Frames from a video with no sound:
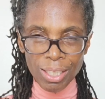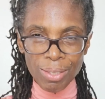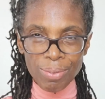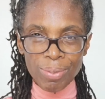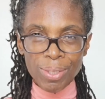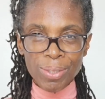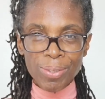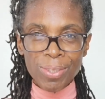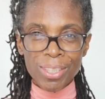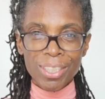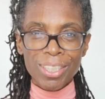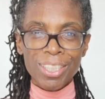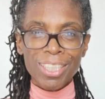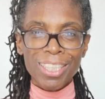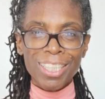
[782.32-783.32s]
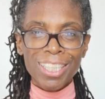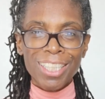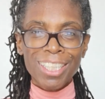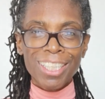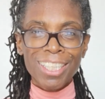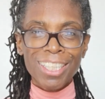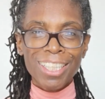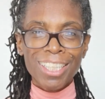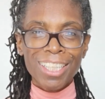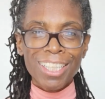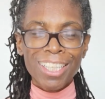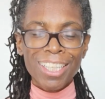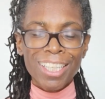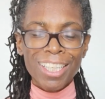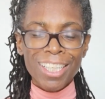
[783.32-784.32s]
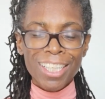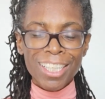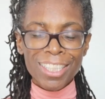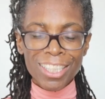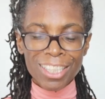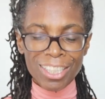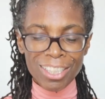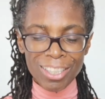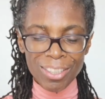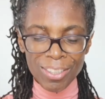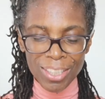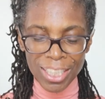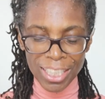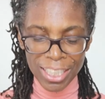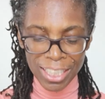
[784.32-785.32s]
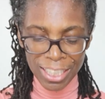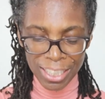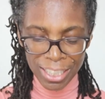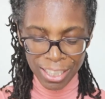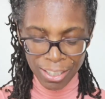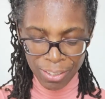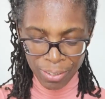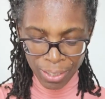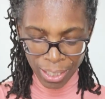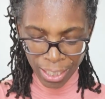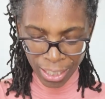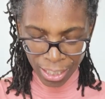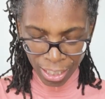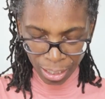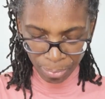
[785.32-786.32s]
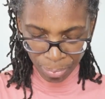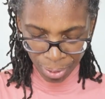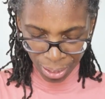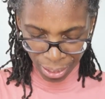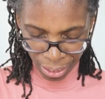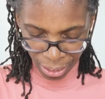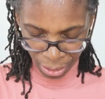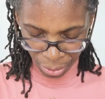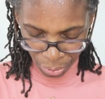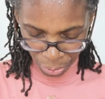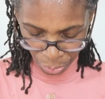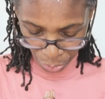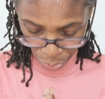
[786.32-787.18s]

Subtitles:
Well done. And just slowly let your head come down